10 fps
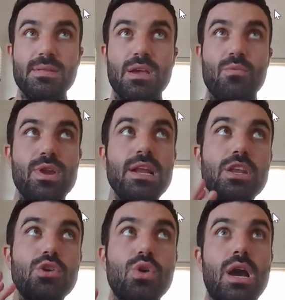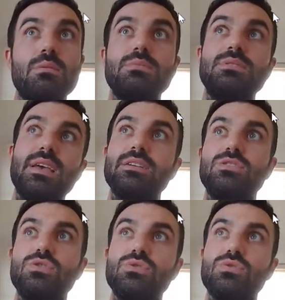Really, it all comes down
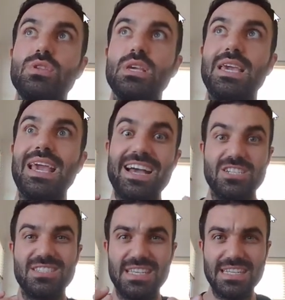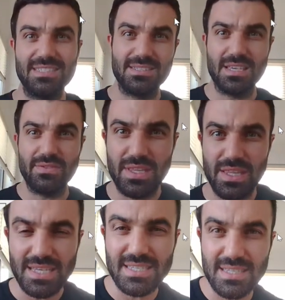to the cash sensitivity.
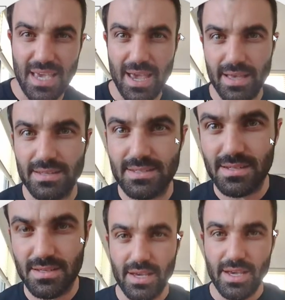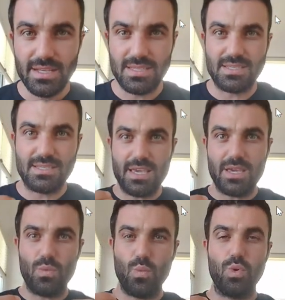They're scared to
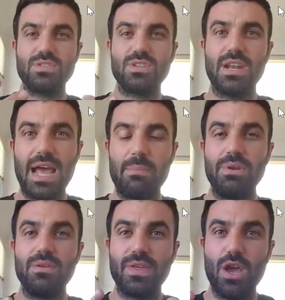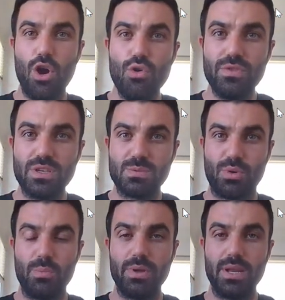see what's going to happen if they own this
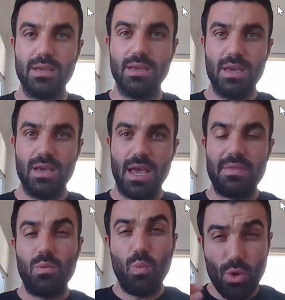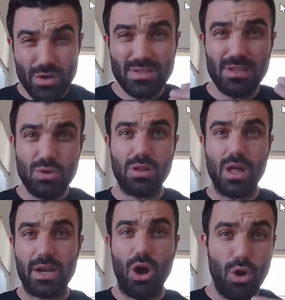property, and then what does it look
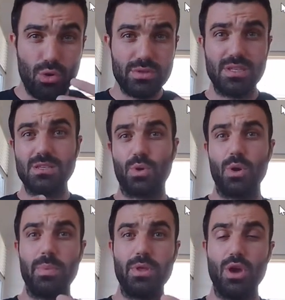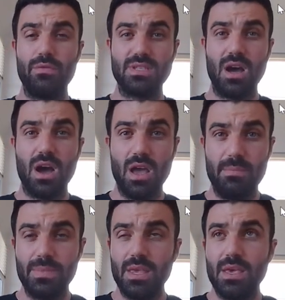like holding this property over
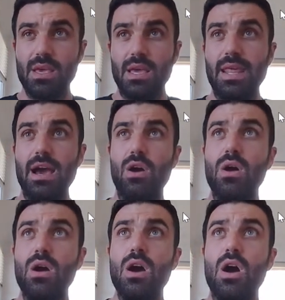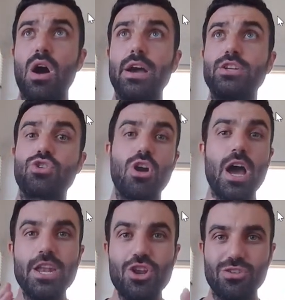time. Now, I
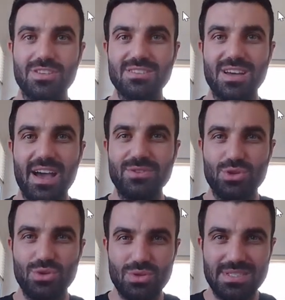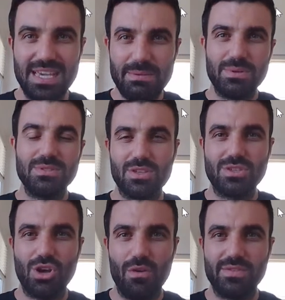try not to dive too deep into those
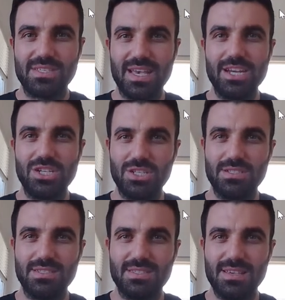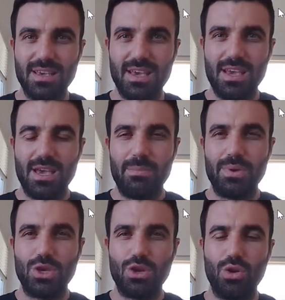conversations
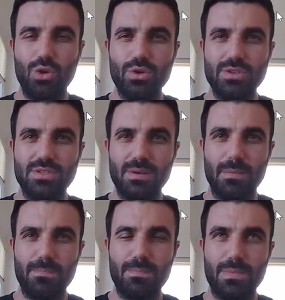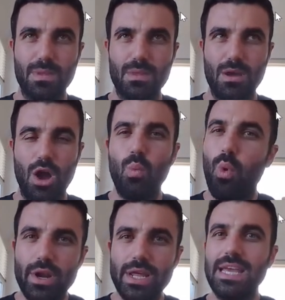because I
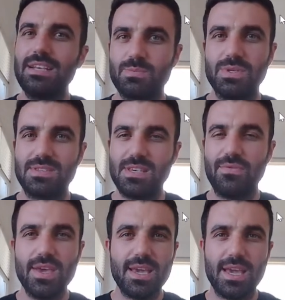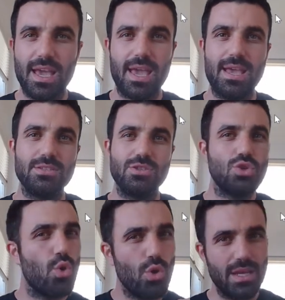want to get specific, and
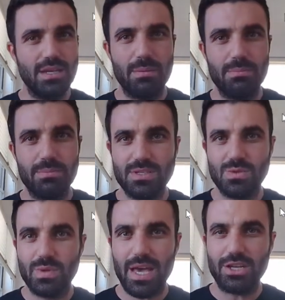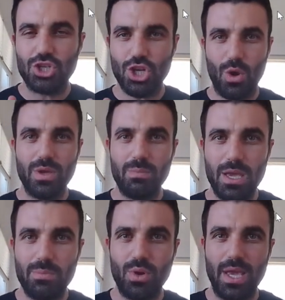talking numbers without showing
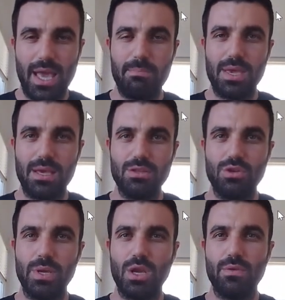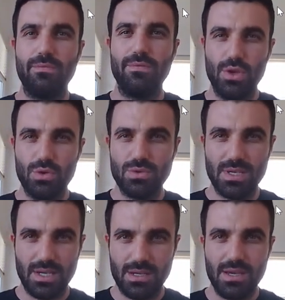people can be a little bit
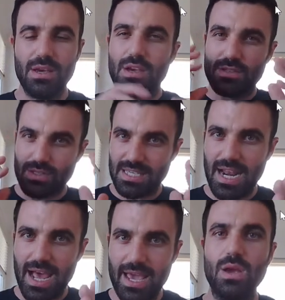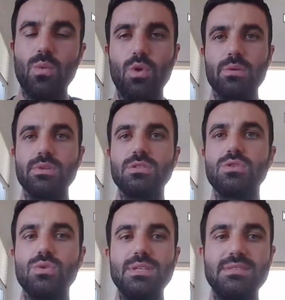confusing. So today, what I'm going to
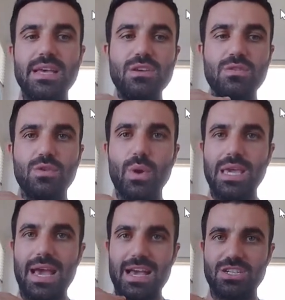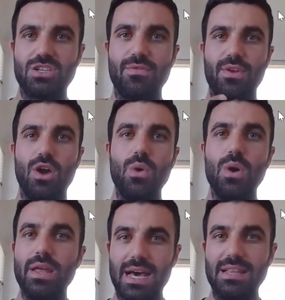do is take you through a cash flow
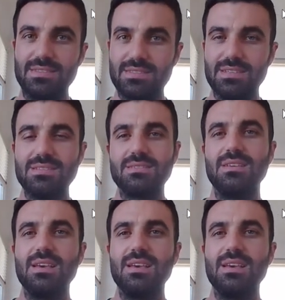analysis.